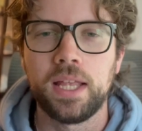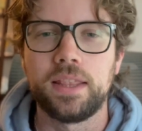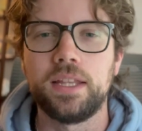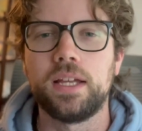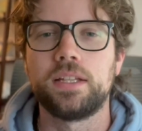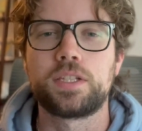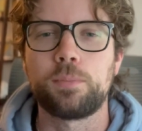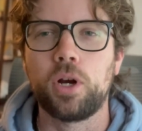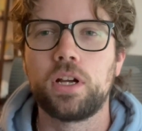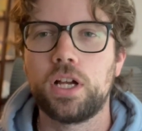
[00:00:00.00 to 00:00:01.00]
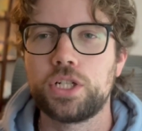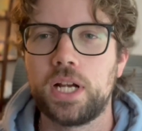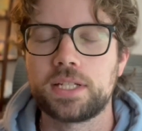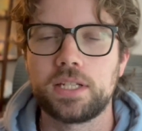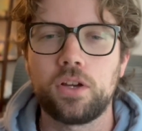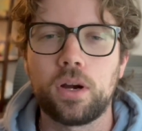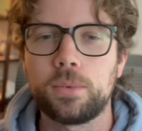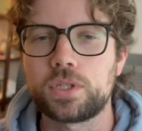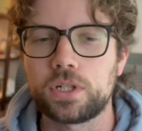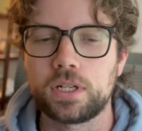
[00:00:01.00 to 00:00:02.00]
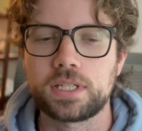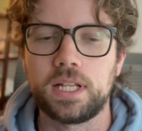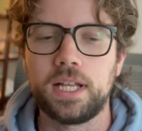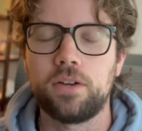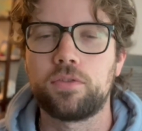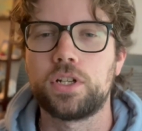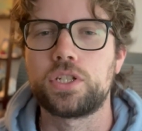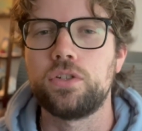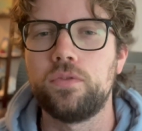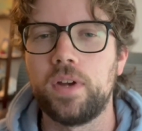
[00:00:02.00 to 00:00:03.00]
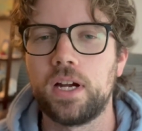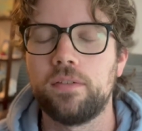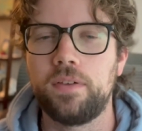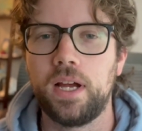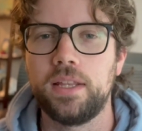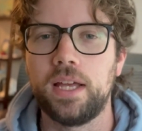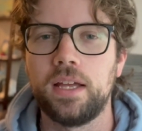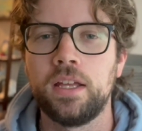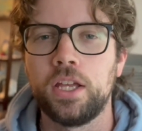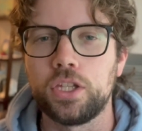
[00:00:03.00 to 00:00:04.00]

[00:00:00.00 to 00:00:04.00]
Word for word: The smart contracts in garbled circuits allow for us to verify that